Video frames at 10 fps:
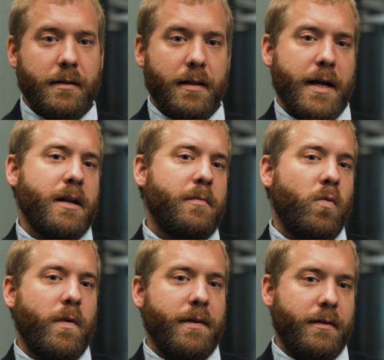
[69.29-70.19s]
line up
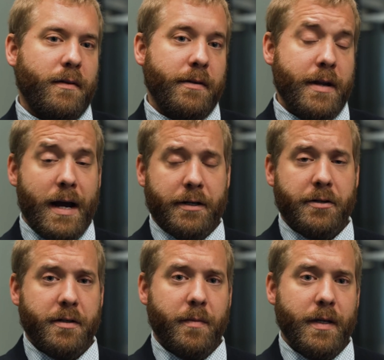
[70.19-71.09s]
with the
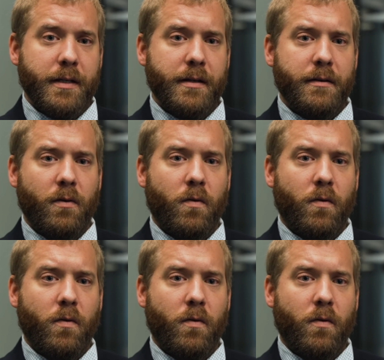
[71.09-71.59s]
doctor's opinion,